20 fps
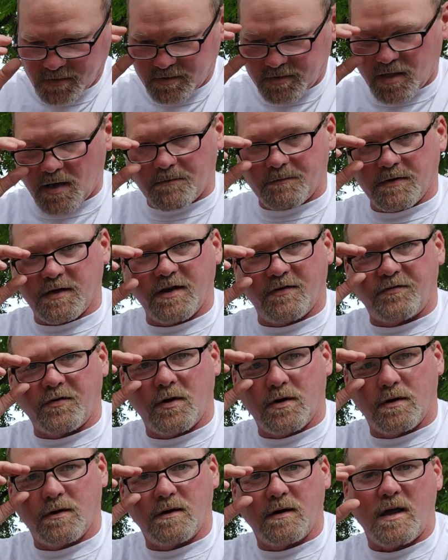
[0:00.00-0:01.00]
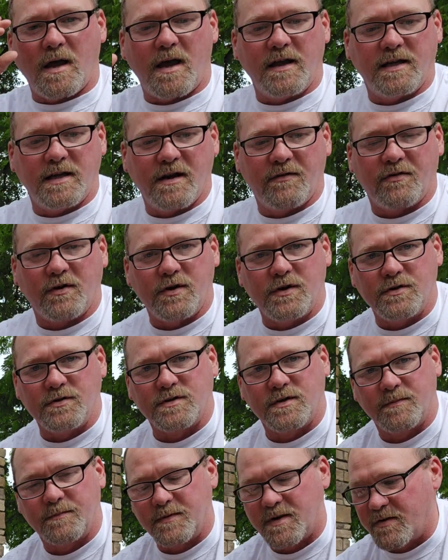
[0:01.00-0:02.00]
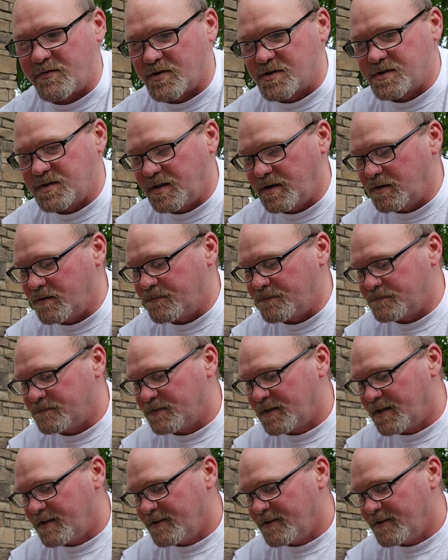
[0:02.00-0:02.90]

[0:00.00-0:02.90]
Something different. I'd never used them, never seen them.